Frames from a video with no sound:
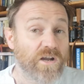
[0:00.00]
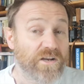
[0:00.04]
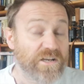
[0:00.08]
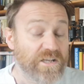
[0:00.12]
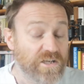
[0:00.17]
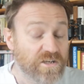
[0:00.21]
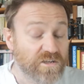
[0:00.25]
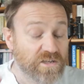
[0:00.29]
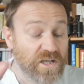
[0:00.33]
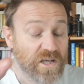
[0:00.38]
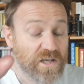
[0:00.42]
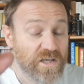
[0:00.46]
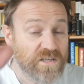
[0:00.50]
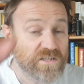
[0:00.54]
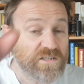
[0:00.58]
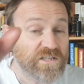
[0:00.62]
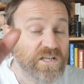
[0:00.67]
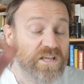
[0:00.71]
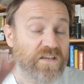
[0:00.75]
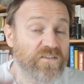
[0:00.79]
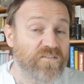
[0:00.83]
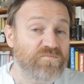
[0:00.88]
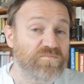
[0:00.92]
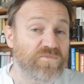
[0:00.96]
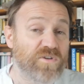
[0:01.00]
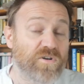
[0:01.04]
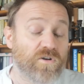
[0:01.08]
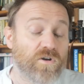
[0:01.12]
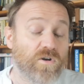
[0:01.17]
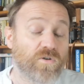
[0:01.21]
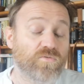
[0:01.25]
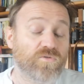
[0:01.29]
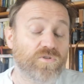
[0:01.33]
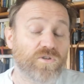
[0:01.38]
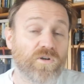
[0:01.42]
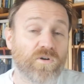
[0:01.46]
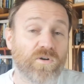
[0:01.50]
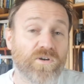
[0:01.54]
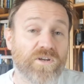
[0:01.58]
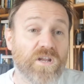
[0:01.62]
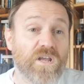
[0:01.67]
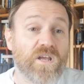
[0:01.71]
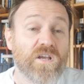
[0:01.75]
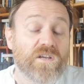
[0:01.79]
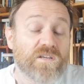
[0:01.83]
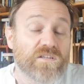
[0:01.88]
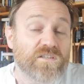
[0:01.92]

and he could easily give him the gold coin.